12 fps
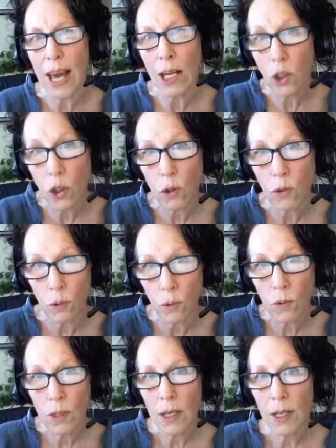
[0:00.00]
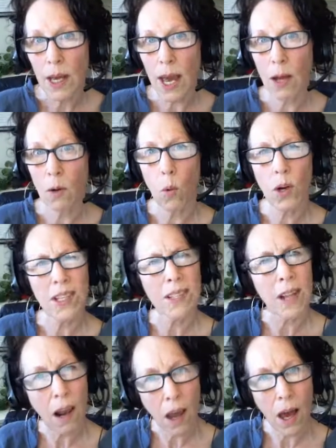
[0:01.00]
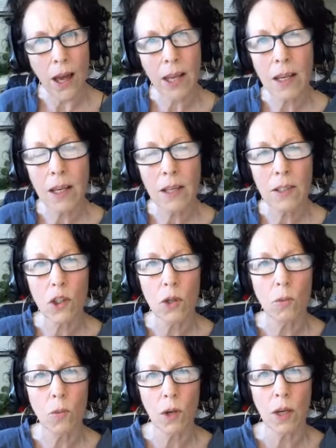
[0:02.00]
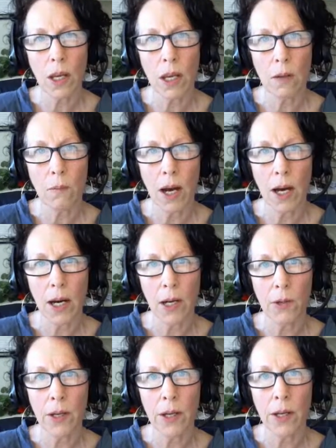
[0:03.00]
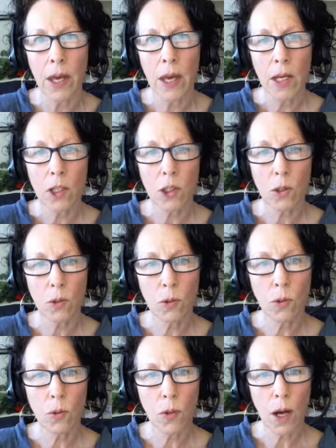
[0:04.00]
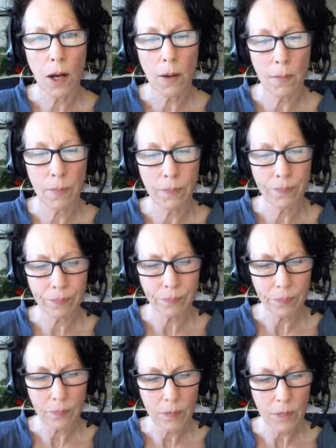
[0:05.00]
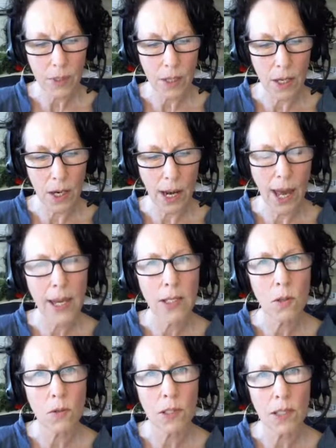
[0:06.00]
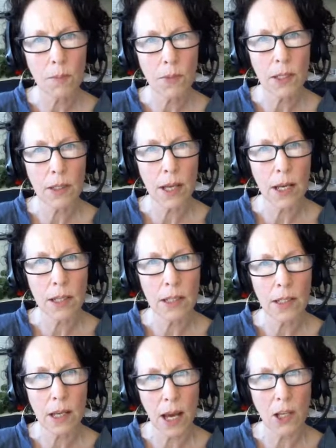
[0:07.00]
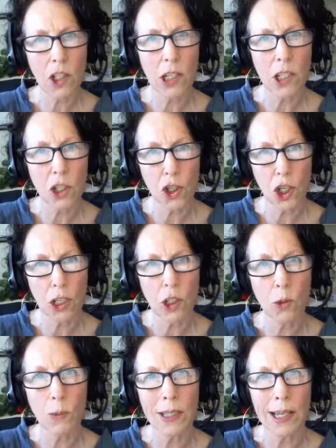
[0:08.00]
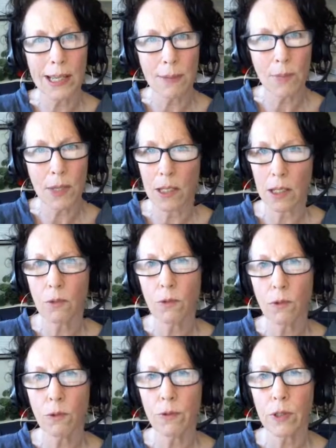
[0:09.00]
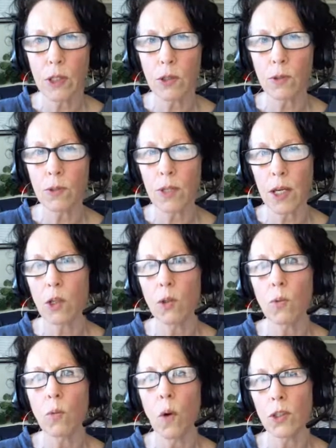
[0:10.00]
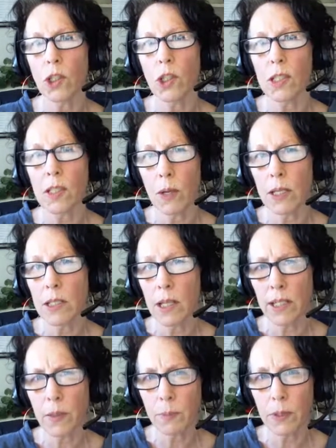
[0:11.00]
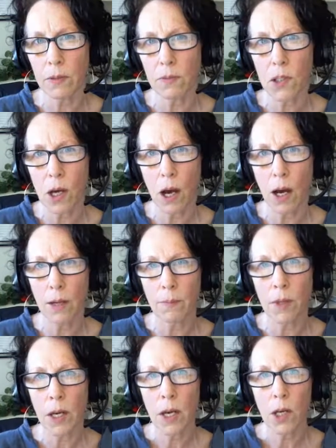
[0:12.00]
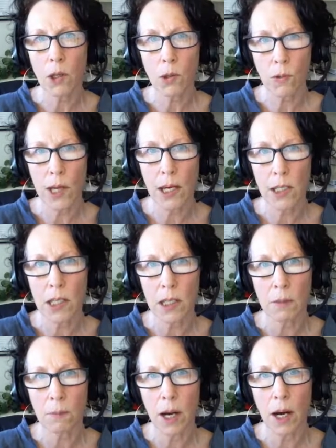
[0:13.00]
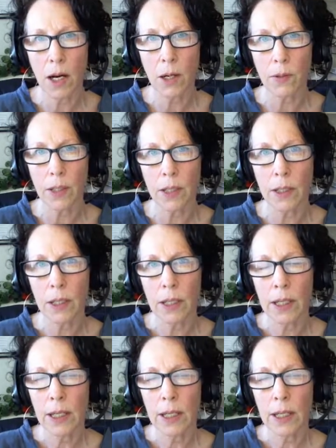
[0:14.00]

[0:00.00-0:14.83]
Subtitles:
can do and what it's like to work in Mahara, to land on something that is actually genuinely meaningful for you, that you want to spend a little bit of time creating in Mahara.